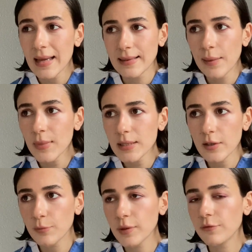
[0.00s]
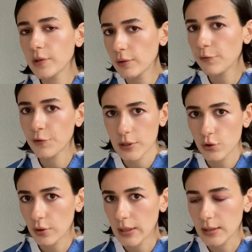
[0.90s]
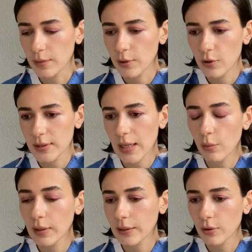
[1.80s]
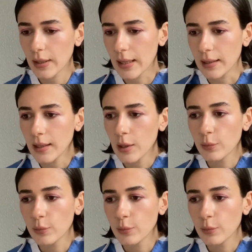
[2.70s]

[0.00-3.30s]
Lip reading: they must have been very frustrated, because they were like, okay,